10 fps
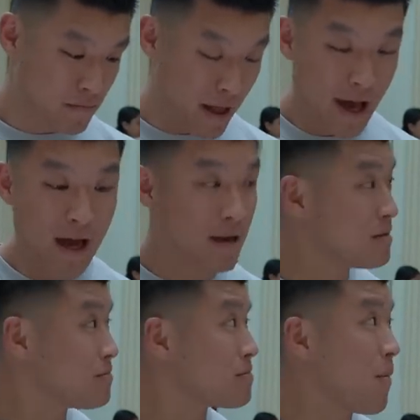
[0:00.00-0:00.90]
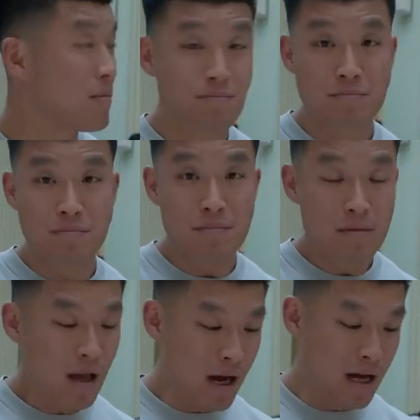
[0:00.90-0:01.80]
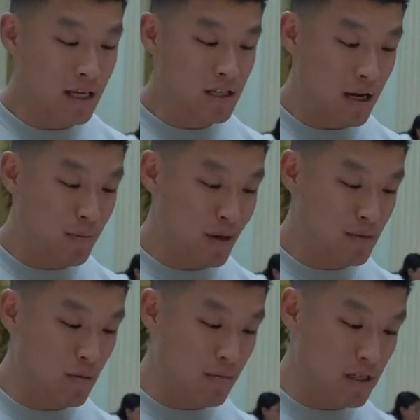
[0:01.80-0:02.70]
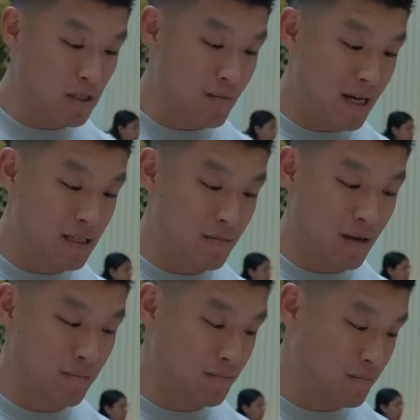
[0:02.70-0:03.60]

Oh, and good. I think JP has more muscle mass than me,